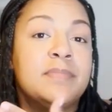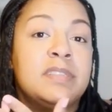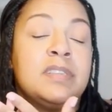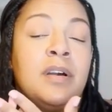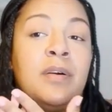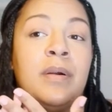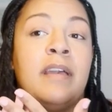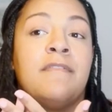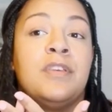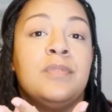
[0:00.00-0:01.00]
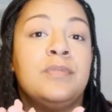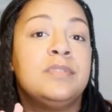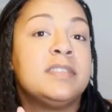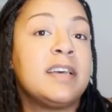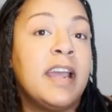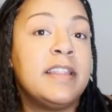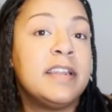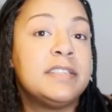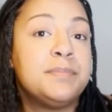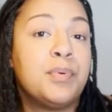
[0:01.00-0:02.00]
So if you decide that
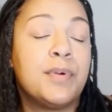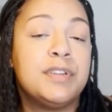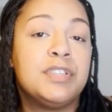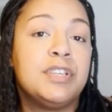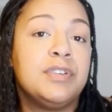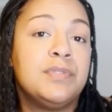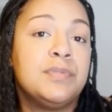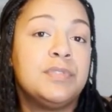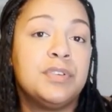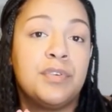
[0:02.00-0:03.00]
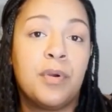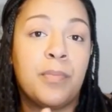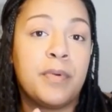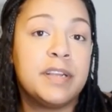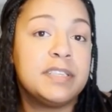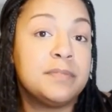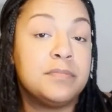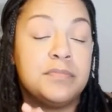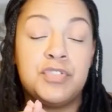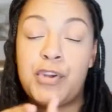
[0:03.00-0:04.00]
it's important to you to incorporate
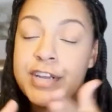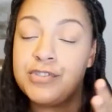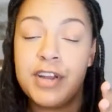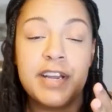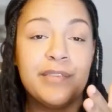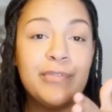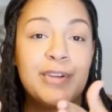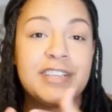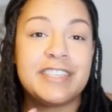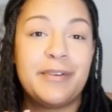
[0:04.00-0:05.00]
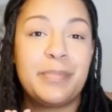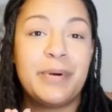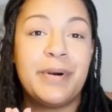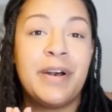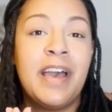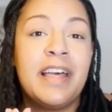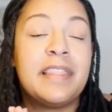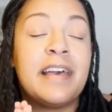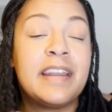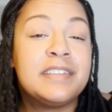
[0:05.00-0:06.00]
some strength training, for example,
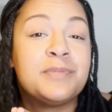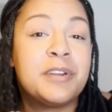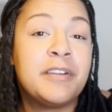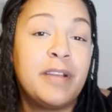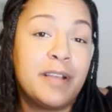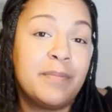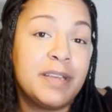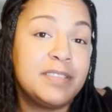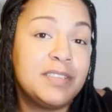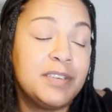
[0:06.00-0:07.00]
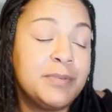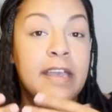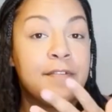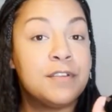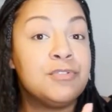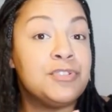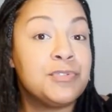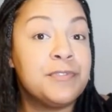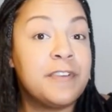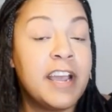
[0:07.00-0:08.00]
that is what I recommend to you. If you
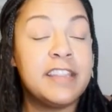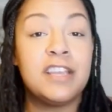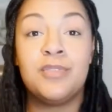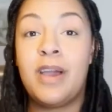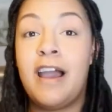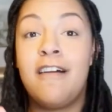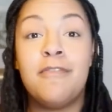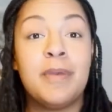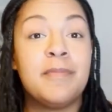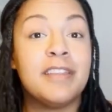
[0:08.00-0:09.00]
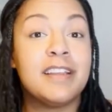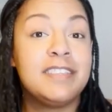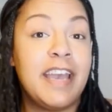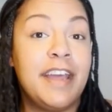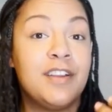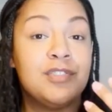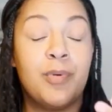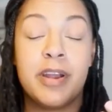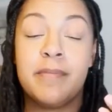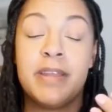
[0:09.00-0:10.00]
do find that you have maybe like 10 or
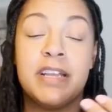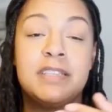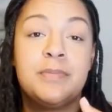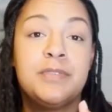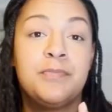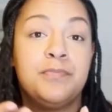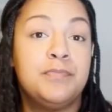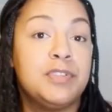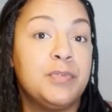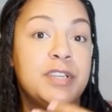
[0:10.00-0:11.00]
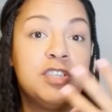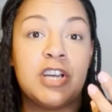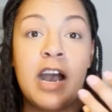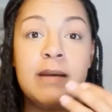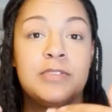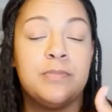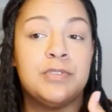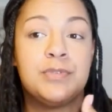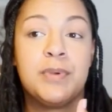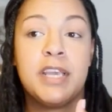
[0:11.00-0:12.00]
20 minutes between jobs or
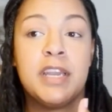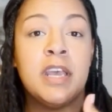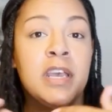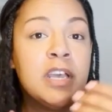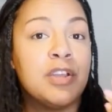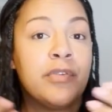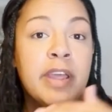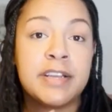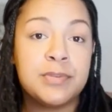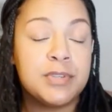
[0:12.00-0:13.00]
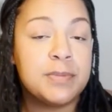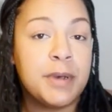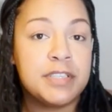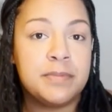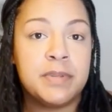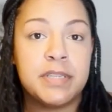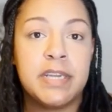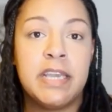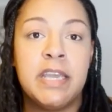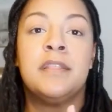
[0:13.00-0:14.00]
between your next
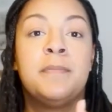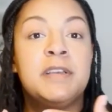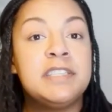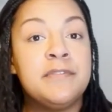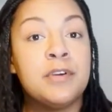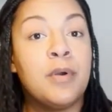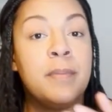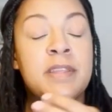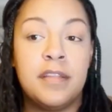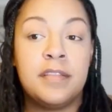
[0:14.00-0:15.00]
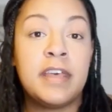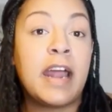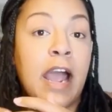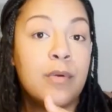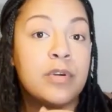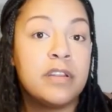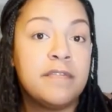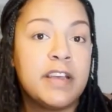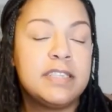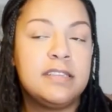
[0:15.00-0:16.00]
responsibility, the piece of equipment that I would
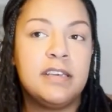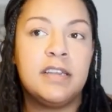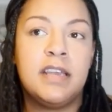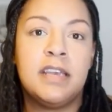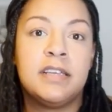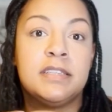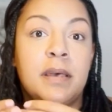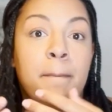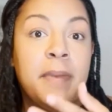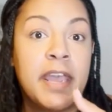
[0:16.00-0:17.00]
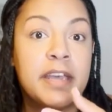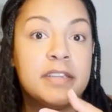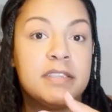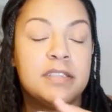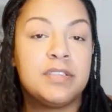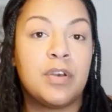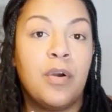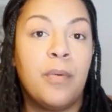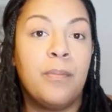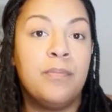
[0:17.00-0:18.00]
invest in is bands.
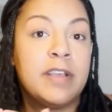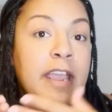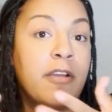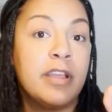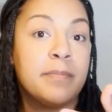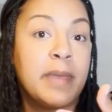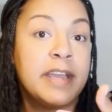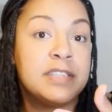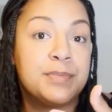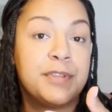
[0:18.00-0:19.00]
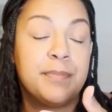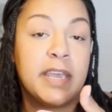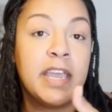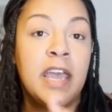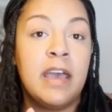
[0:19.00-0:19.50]
So carrying bands with me.